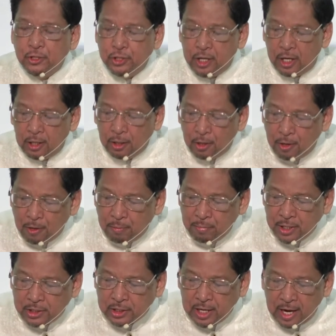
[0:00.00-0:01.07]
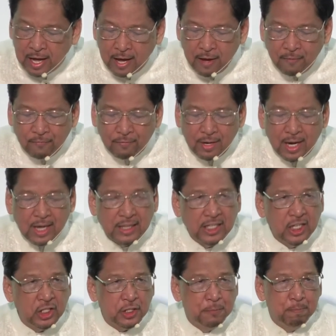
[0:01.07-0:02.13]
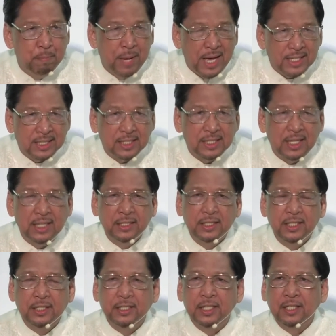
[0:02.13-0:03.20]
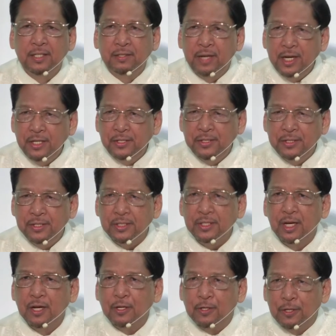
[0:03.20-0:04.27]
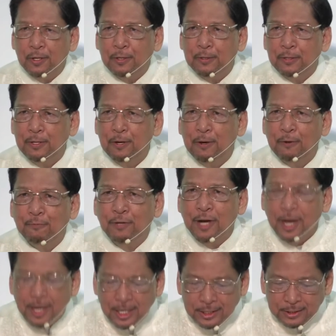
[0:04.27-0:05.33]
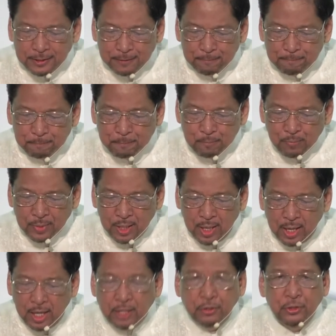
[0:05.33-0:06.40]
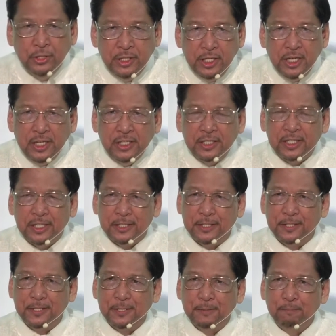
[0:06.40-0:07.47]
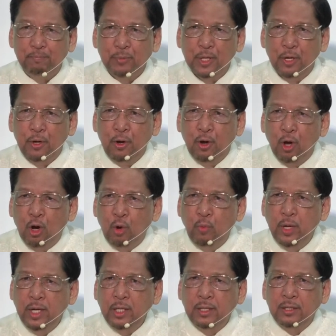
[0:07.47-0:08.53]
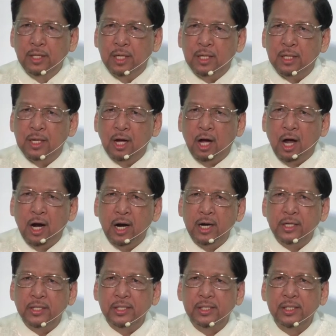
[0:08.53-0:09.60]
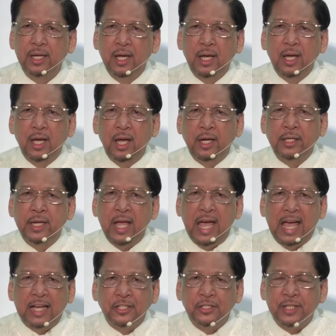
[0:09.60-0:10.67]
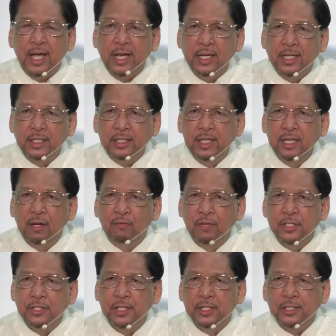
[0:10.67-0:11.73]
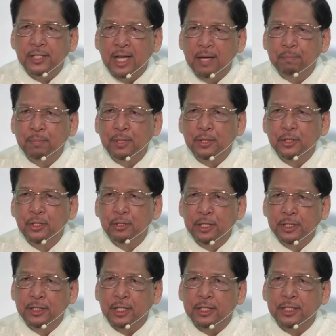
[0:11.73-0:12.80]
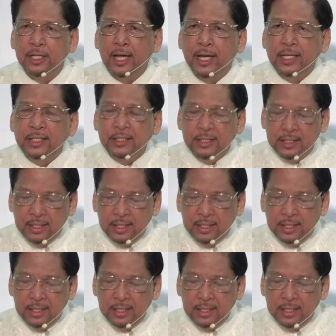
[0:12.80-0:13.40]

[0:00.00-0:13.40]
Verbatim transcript: Shalom is life at its best under the gracious call of God. And Jesus, knowing the hearts and the anxiety of his disciples during that night,